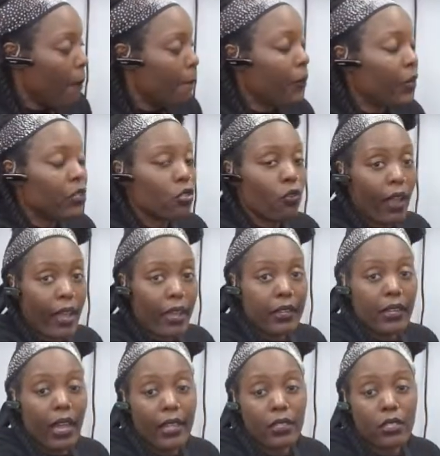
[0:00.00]
But try
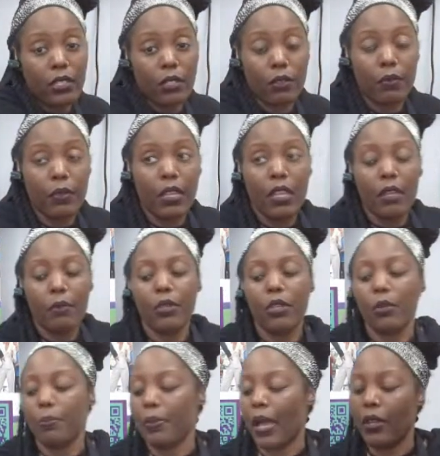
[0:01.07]
not to,
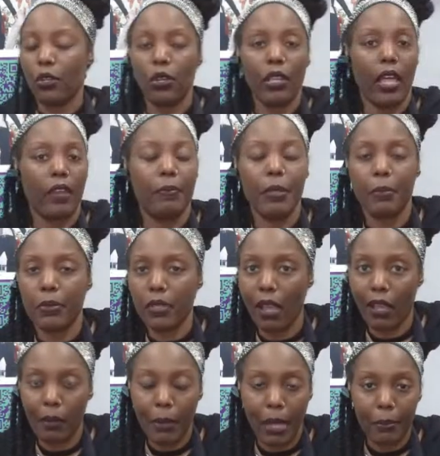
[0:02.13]
I know a lot of people
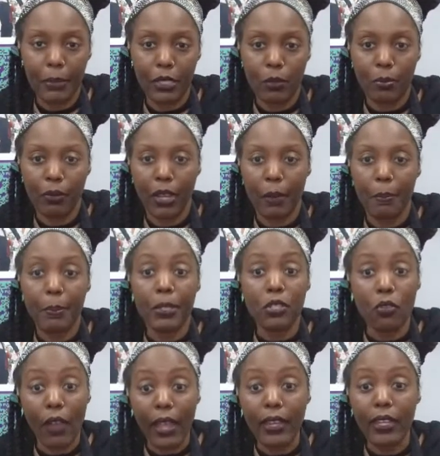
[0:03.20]
talk about meal prep, but
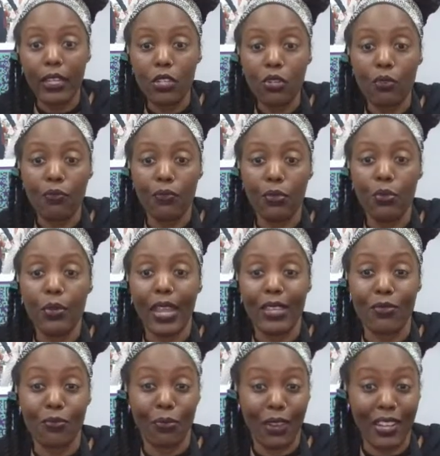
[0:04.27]
try to eat your food
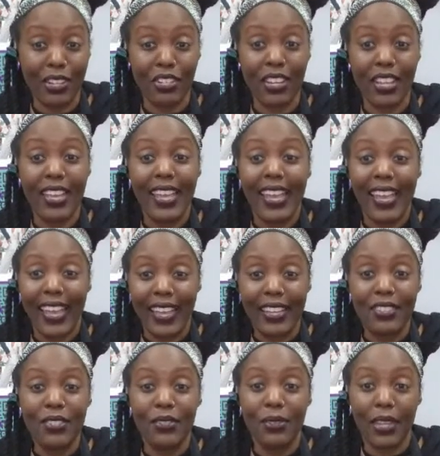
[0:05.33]
as fresh
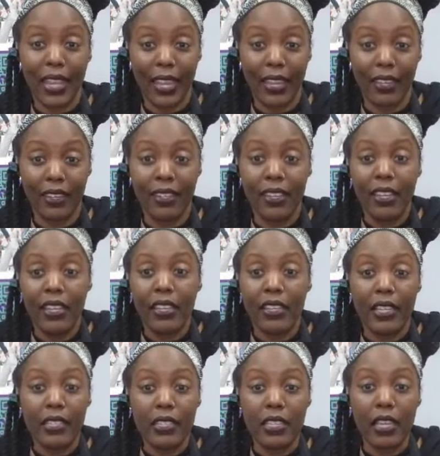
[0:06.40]
as you can.
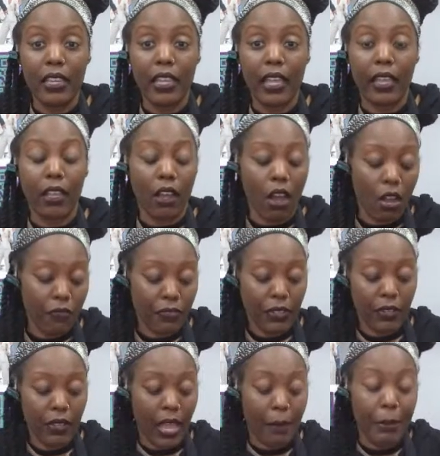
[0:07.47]
Let's say like
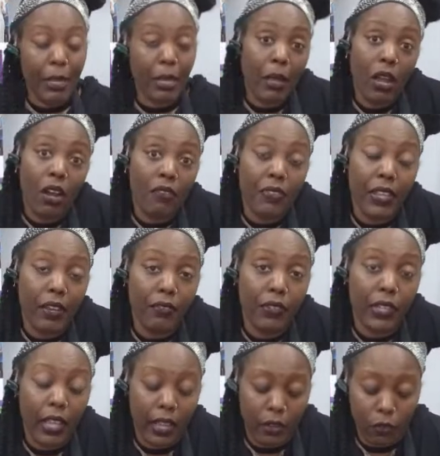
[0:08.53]
coffee. I make my coffee every
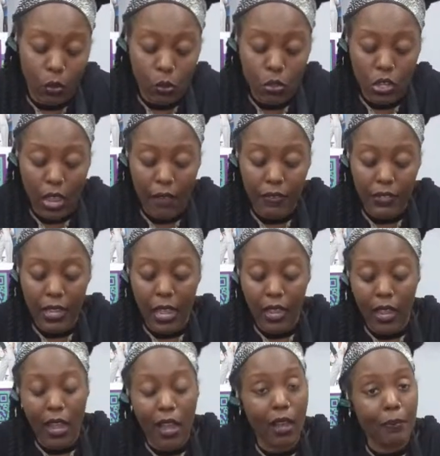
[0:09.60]
day.
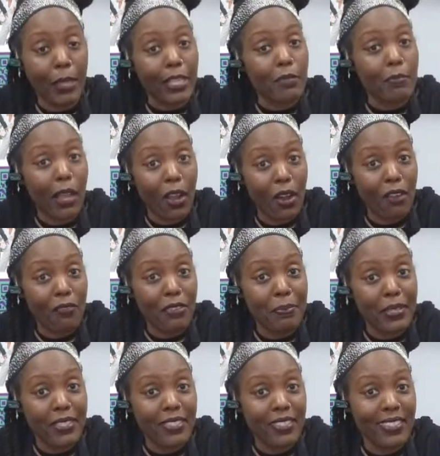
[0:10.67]
RollJava.com. That's my coffee
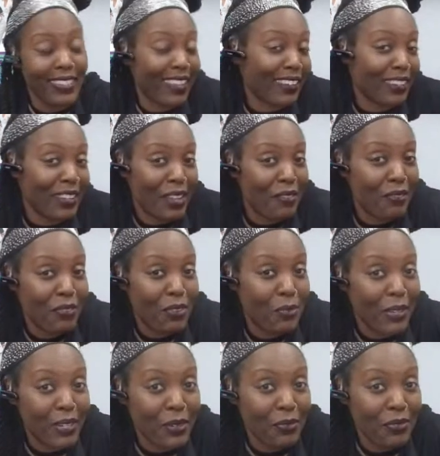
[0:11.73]
business. I'd love if you
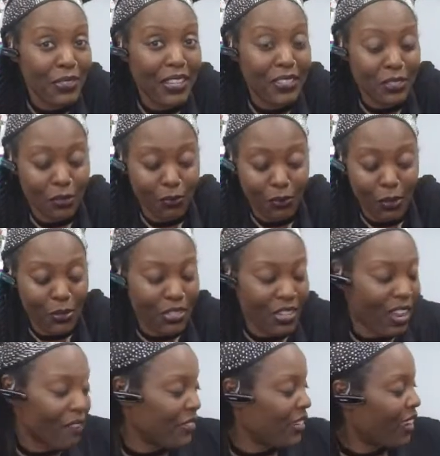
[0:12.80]
went over there to
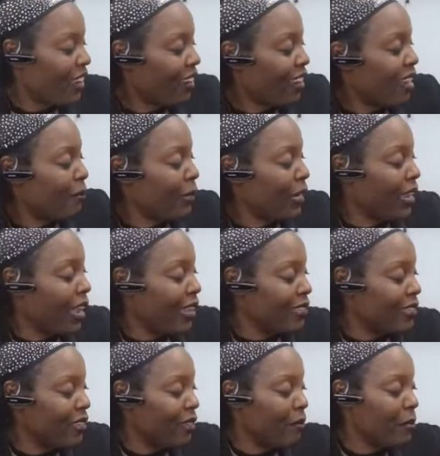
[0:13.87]
RollJava.com and got
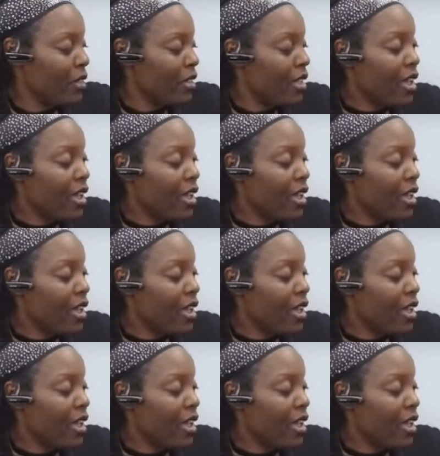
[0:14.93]
some.